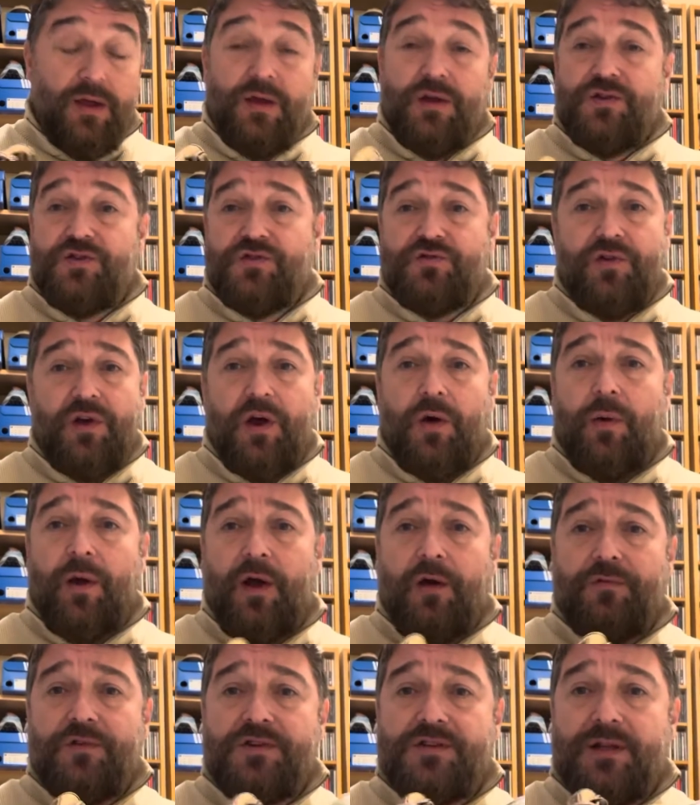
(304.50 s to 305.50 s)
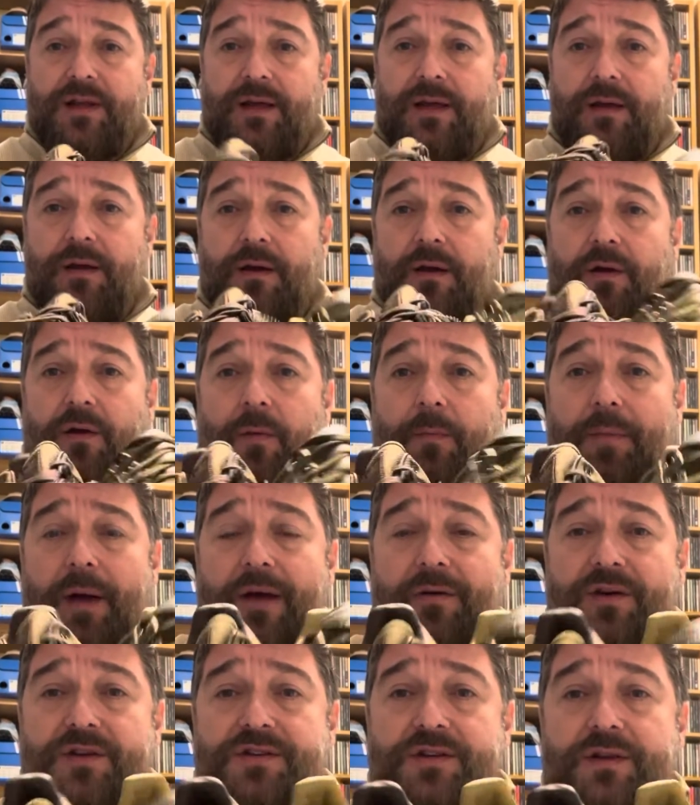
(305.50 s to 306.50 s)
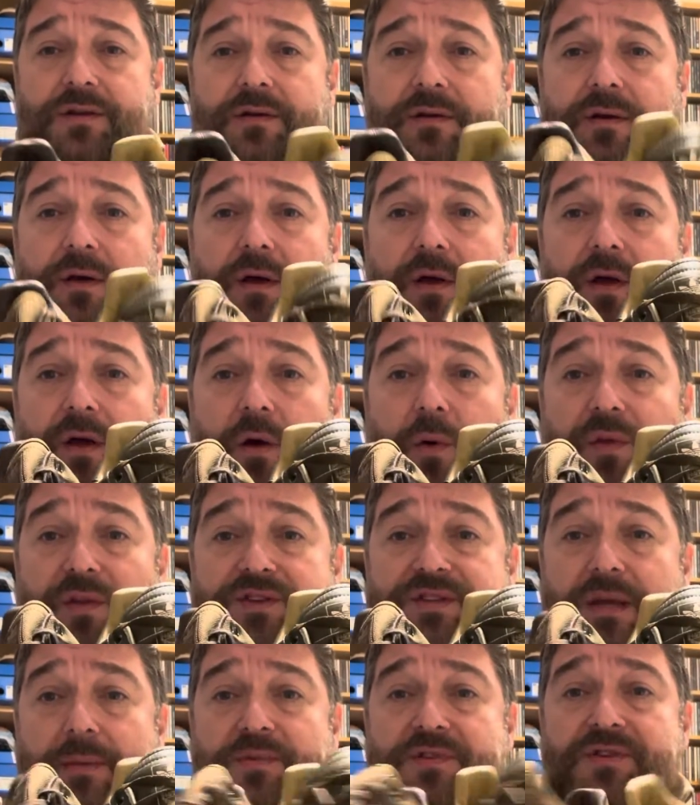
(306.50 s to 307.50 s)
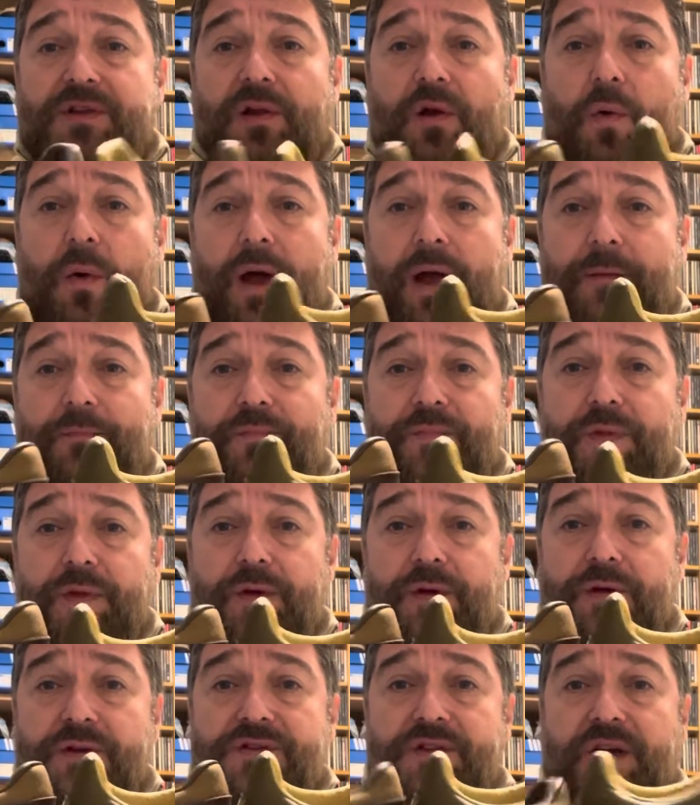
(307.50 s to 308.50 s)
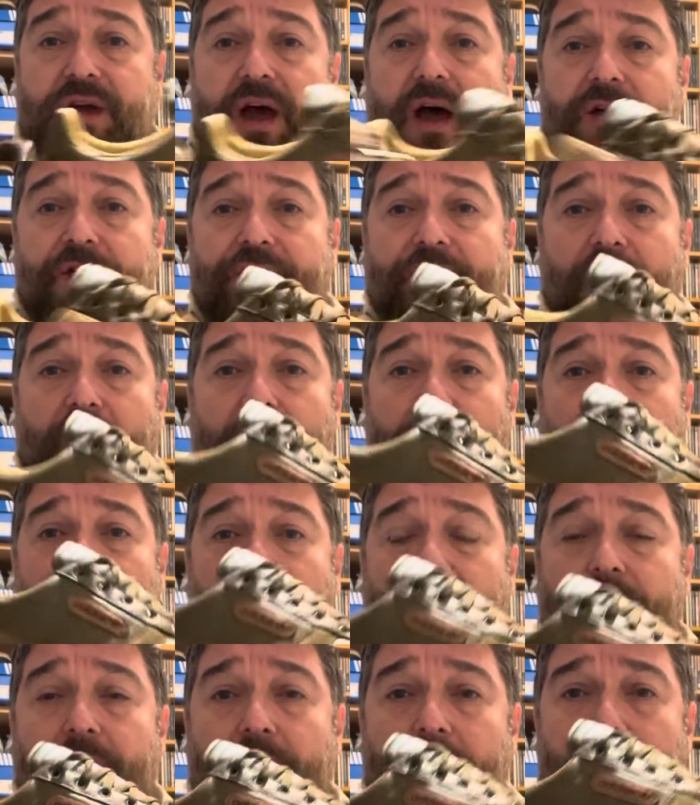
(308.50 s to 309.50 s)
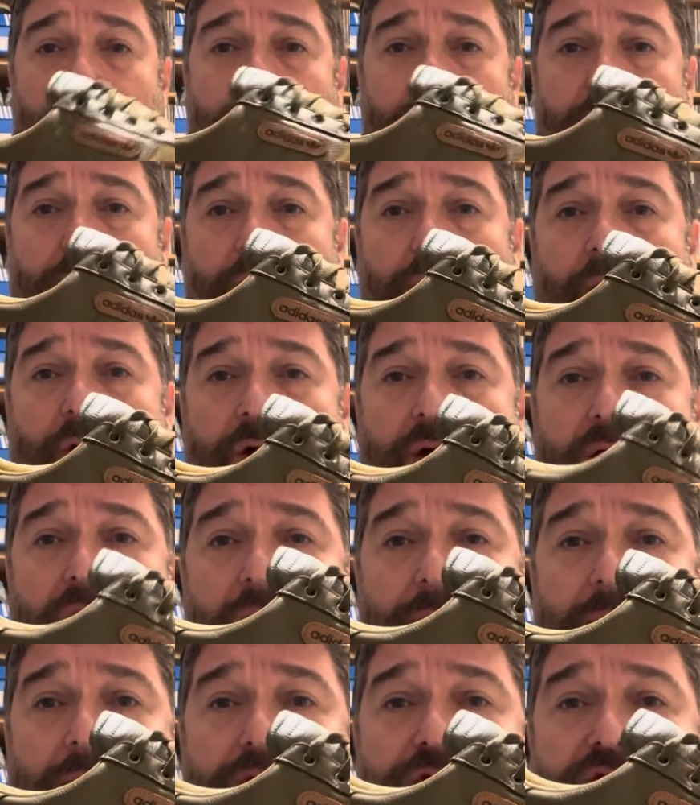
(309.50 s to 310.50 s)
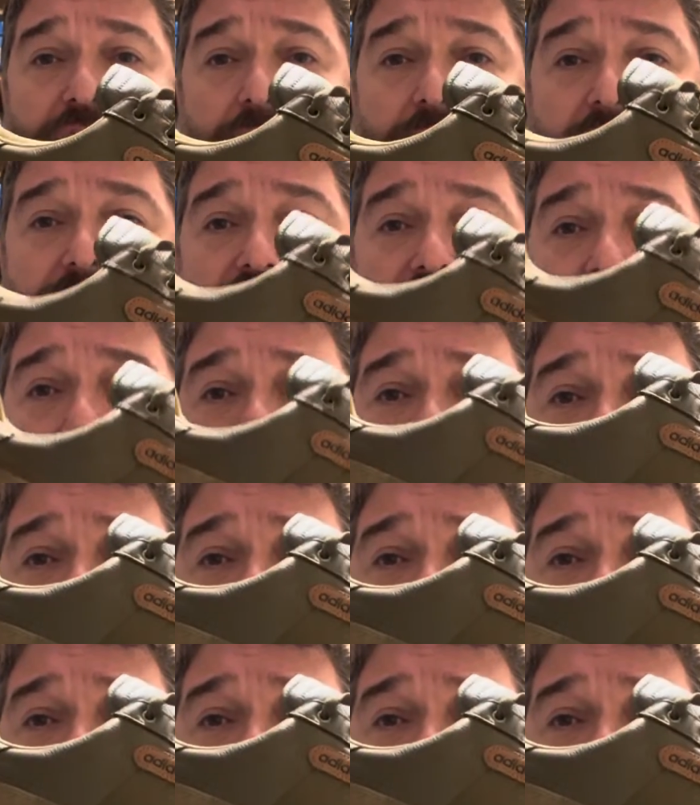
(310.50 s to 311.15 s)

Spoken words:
Straight away, obviously, comparison, well, same silhouette as the Carnforth, what came out 2 years ago as